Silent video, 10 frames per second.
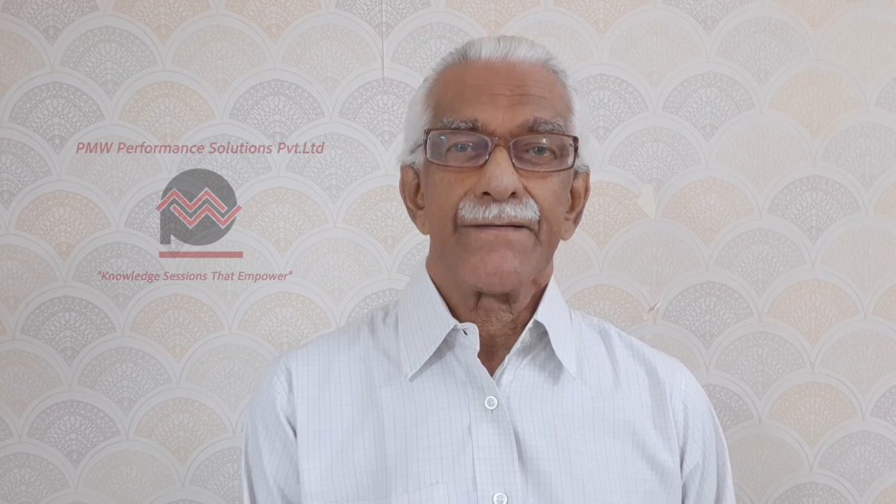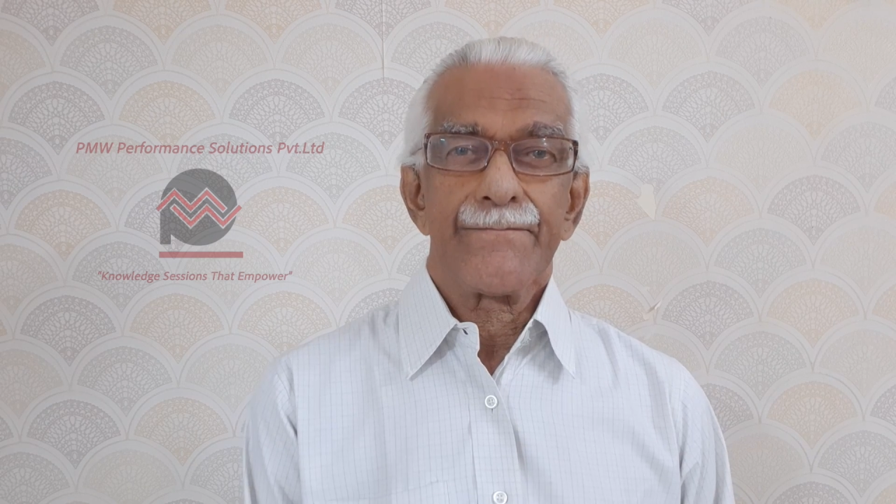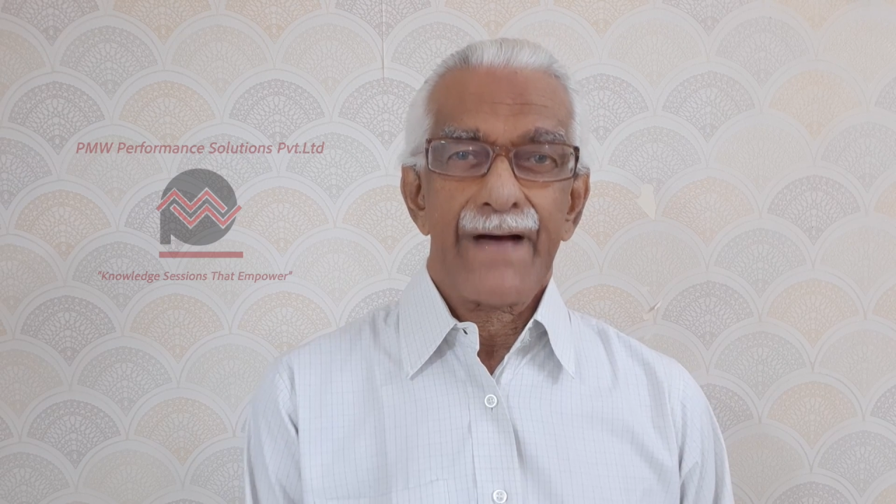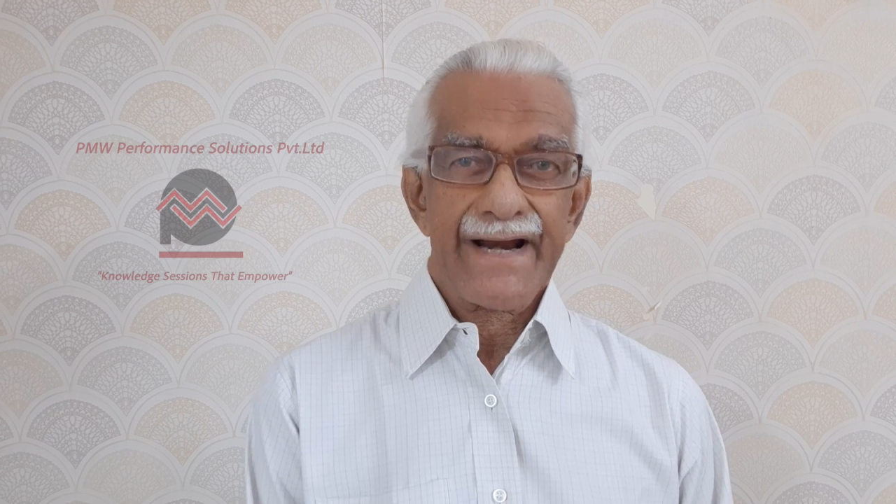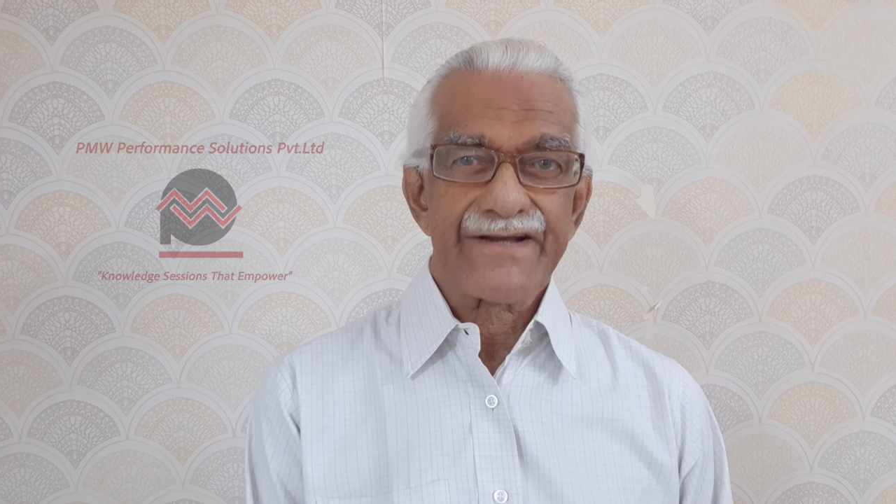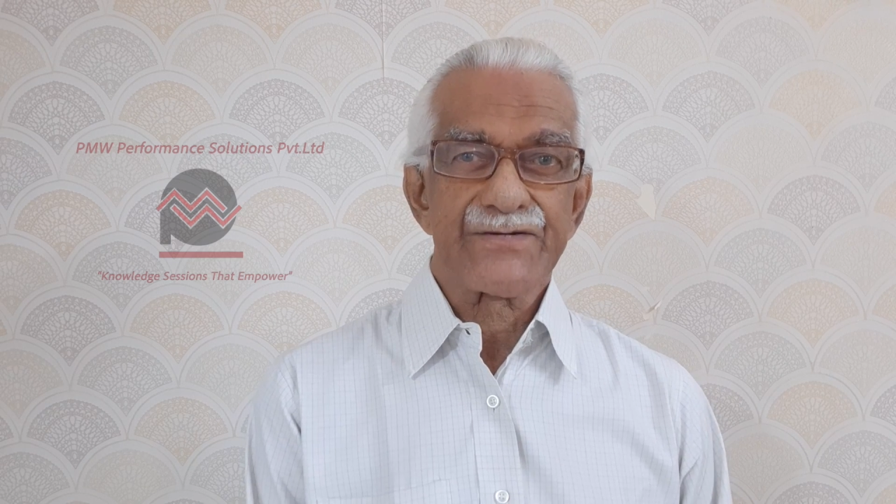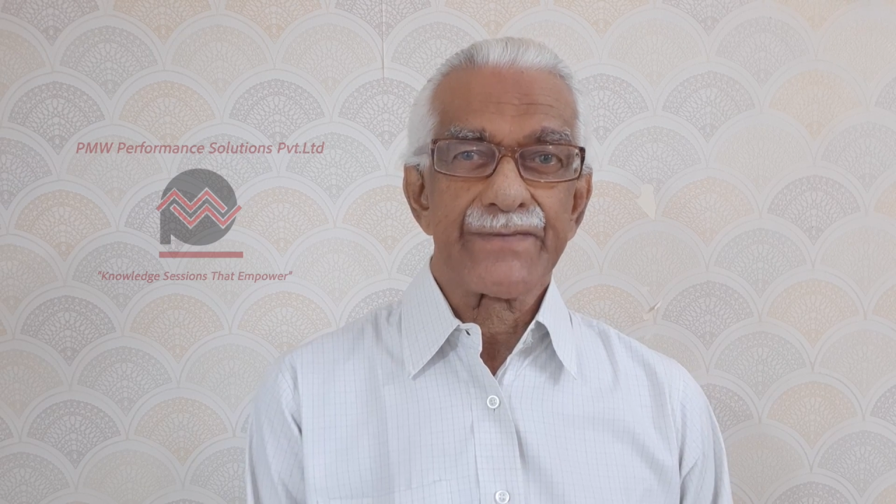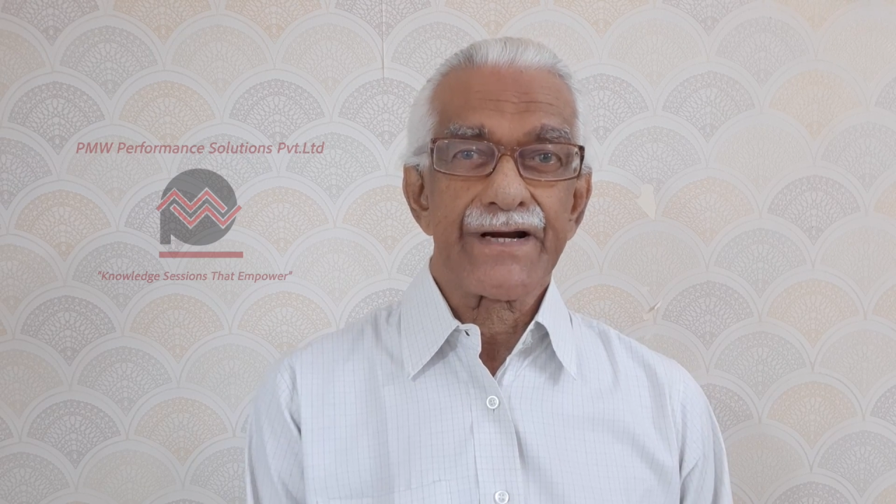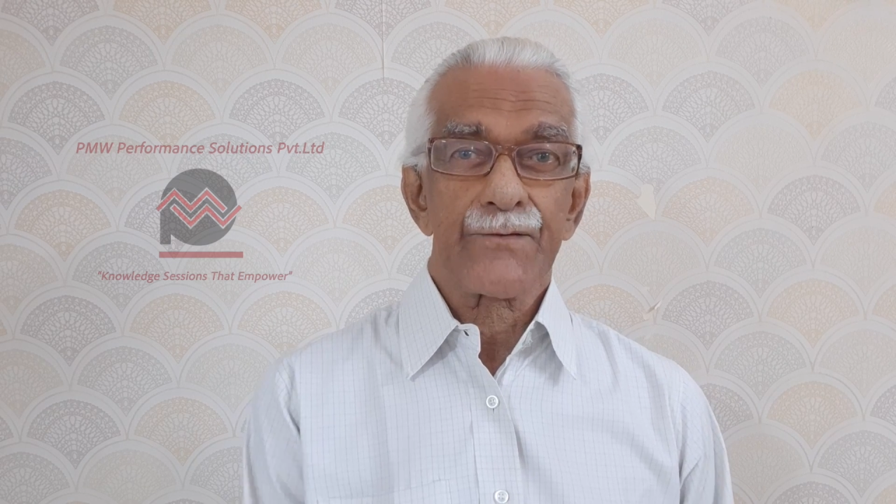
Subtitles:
management.